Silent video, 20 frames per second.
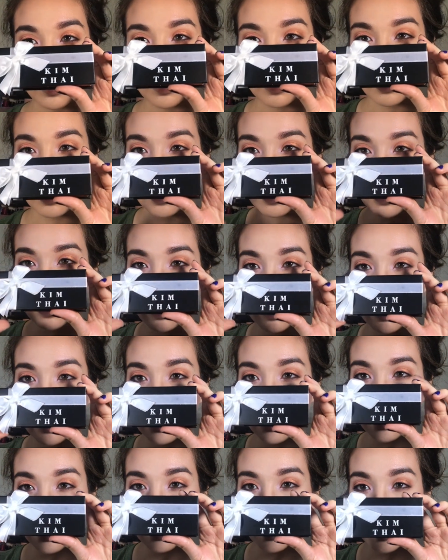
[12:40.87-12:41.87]
coat.
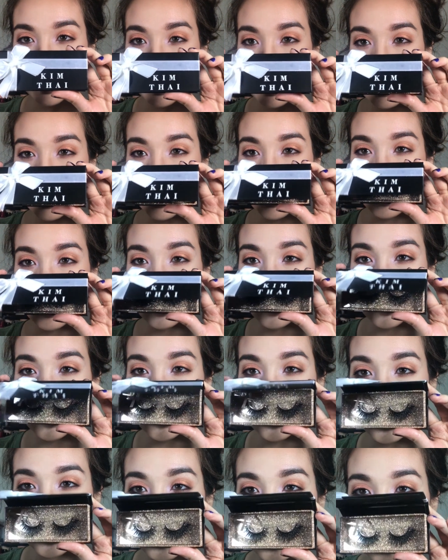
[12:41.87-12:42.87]
And now I'm going
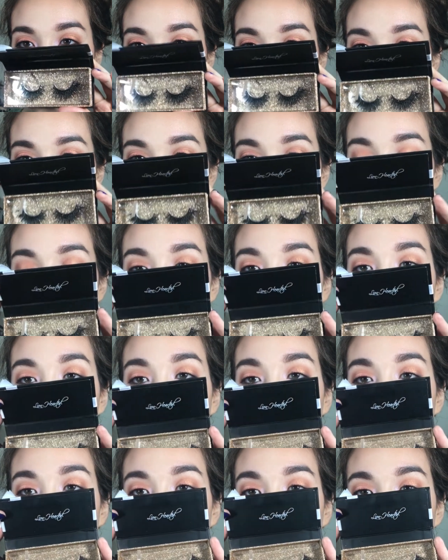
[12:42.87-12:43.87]
in with these beautiful
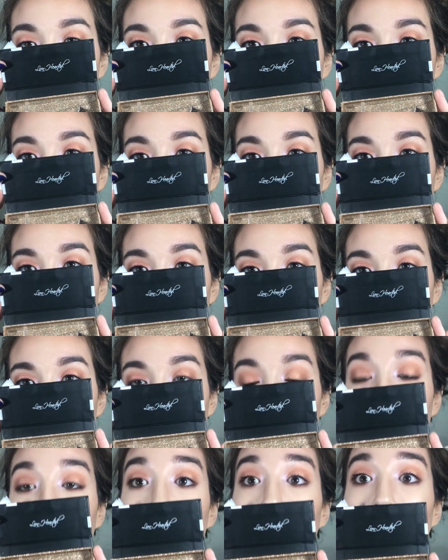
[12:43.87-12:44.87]
lashes by Cake
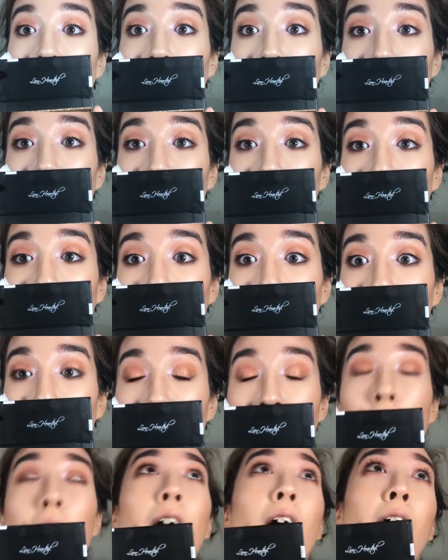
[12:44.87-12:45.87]
Face Beauty. These
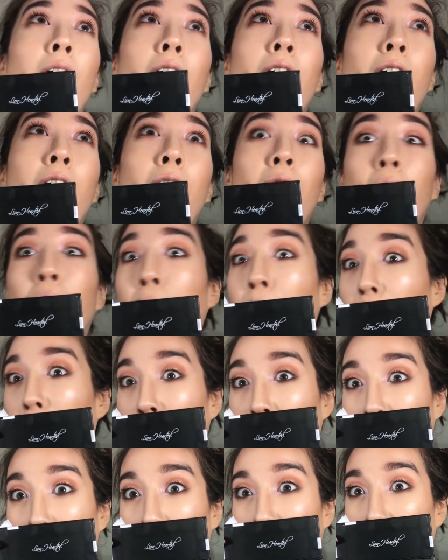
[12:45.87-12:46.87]
are the Kim Tai